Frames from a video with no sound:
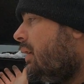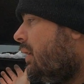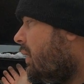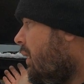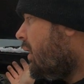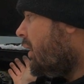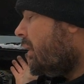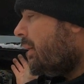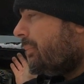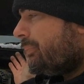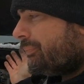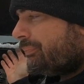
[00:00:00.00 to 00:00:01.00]

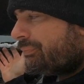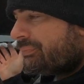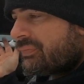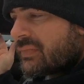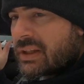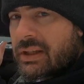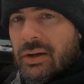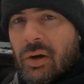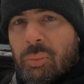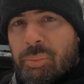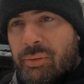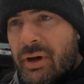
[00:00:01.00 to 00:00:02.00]
um, you
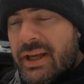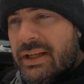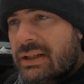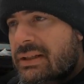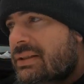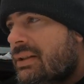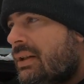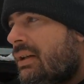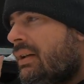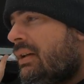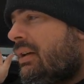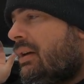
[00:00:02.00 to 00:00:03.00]
know, brakes.
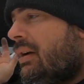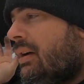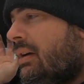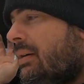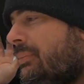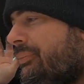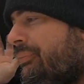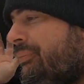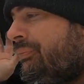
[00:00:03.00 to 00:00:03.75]
Um,